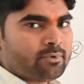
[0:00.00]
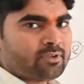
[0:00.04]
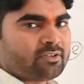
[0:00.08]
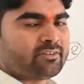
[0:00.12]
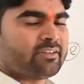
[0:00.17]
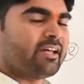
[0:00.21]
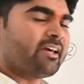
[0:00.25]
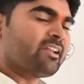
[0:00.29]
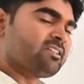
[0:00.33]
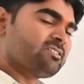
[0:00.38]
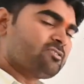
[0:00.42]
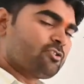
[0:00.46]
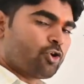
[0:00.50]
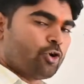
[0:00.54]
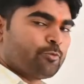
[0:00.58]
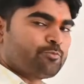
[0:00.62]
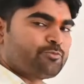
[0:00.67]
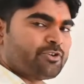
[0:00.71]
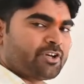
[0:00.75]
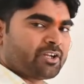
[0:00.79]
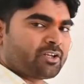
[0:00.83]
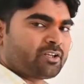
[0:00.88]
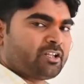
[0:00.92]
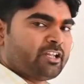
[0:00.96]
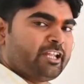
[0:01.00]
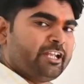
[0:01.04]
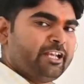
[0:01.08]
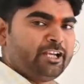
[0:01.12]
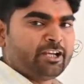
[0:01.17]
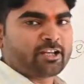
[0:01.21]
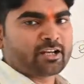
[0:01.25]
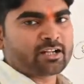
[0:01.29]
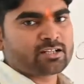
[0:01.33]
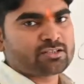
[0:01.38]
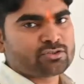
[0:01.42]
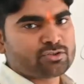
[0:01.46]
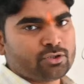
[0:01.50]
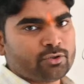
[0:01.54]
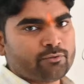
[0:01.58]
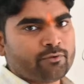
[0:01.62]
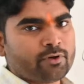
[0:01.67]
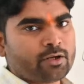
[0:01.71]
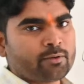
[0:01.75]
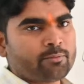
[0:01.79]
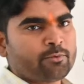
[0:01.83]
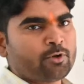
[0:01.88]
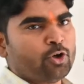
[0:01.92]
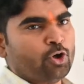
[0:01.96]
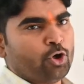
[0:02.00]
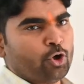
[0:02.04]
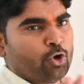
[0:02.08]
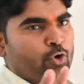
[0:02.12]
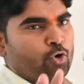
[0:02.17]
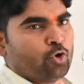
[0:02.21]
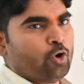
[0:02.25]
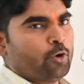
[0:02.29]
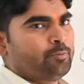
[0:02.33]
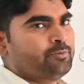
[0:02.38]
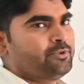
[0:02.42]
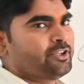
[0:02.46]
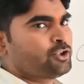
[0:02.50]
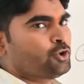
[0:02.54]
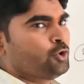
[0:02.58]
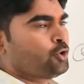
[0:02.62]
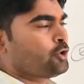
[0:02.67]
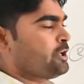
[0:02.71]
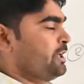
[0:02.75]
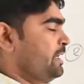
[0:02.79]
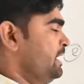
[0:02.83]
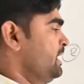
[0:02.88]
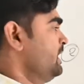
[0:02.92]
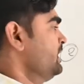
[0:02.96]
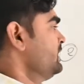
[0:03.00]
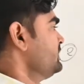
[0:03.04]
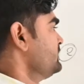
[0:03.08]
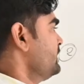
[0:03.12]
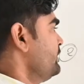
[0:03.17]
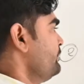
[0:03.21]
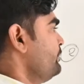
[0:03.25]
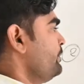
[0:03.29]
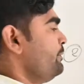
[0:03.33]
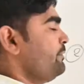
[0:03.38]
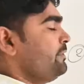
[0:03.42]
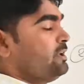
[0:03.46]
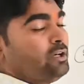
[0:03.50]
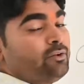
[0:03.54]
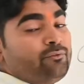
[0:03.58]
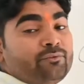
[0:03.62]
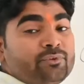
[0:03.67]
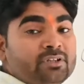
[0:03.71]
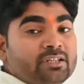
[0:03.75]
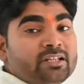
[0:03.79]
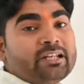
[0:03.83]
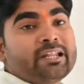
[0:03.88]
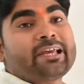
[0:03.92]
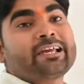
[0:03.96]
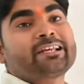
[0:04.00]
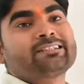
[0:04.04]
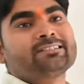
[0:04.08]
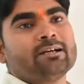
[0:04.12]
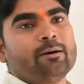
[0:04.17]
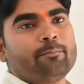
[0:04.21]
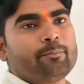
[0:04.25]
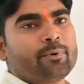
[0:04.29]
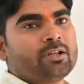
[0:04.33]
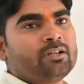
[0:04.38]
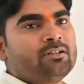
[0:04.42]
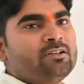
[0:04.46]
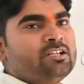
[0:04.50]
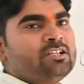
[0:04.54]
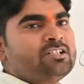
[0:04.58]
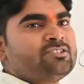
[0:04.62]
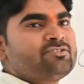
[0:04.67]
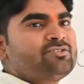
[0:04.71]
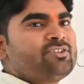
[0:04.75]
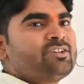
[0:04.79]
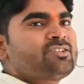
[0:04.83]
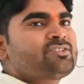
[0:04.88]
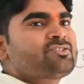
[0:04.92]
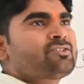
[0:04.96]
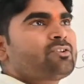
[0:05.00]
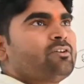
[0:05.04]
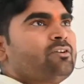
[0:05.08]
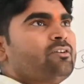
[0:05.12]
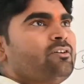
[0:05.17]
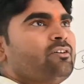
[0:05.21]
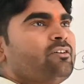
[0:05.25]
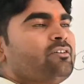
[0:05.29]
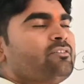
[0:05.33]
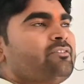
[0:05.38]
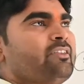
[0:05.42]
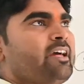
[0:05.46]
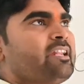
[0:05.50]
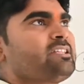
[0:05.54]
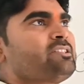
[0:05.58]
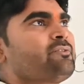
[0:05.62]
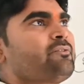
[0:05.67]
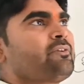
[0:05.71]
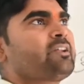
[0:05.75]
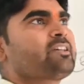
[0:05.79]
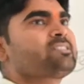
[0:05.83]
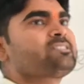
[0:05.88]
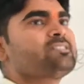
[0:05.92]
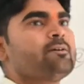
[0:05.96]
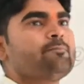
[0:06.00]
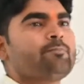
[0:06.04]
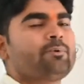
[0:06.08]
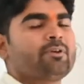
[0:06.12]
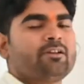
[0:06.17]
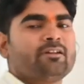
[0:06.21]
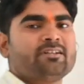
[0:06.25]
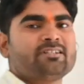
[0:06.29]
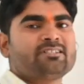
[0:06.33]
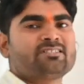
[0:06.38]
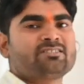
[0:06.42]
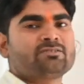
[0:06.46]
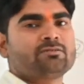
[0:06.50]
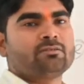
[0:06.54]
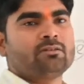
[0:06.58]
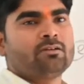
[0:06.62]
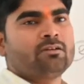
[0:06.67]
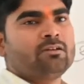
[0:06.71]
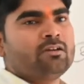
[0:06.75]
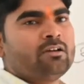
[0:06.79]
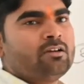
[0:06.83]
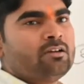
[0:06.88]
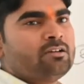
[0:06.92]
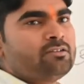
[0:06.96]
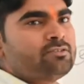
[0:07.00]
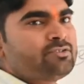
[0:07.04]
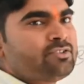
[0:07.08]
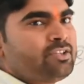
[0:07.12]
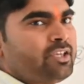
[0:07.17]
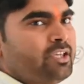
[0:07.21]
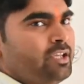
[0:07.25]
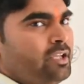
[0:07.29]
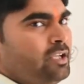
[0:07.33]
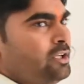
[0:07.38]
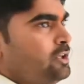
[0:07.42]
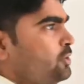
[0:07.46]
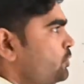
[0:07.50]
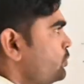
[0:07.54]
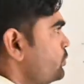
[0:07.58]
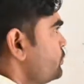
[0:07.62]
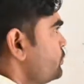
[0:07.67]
there is an object. Intransitive verb no object. Okay. Now we will learn with an example. Just there is one example. Let's see.